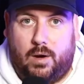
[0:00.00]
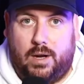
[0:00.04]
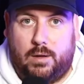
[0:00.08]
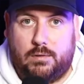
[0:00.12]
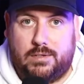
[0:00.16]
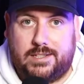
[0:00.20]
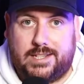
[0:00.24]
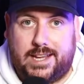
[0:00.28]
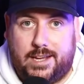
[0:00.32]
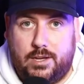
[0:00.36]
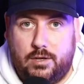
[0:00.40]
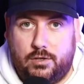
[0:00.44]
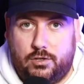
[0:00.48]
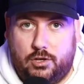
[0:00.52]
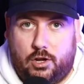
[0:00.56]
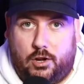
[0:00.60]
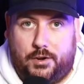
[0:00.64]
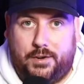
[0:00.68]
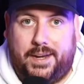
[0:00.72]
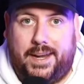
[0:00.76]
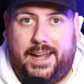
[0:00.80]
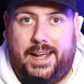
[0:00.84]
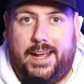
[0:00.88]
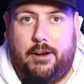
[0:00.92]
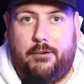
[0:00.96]
It will say you're not
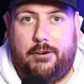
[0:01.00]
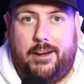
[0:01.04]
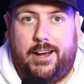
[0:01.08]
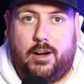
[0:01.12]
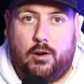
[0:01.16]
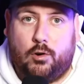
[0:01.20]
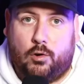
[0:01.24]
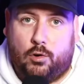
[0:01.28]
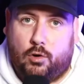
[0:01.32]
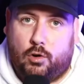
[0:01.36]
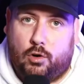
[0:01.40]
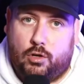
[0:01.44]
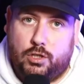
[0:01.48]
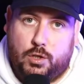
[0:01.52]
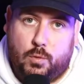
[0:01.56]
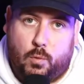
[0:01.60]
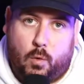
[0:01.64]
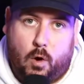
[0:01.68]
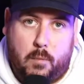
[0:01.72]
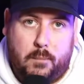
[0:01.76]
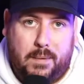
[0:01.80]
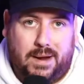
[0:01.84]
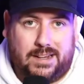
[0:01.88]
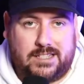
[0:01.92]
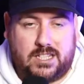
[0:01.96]
near it, or you
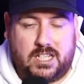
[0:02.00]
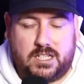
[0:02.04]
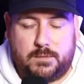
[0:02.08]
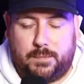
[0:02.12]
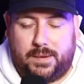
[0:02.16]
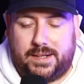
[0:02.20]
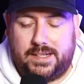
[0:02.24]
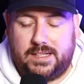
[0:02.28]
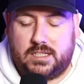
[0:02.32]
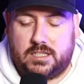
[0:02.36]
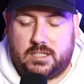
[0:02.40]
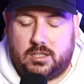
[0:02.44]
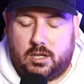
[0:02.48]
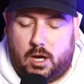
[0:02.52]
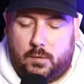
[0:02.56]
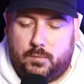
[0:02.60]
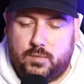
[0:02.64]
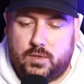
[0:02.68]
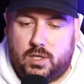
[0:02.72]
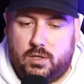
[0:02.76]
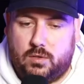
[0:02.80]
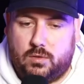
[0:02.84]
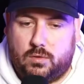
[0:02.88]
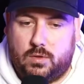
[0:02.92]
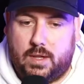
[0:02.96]
won't be able to spin stops
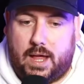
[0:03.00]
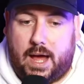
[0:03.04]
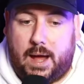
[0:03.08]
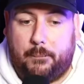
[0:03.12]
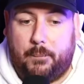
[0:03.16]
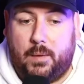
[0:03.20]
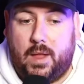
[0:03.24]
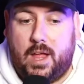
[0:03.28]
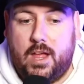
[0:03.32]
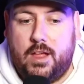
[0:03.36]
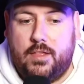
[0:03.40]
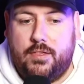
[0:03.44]
and all that.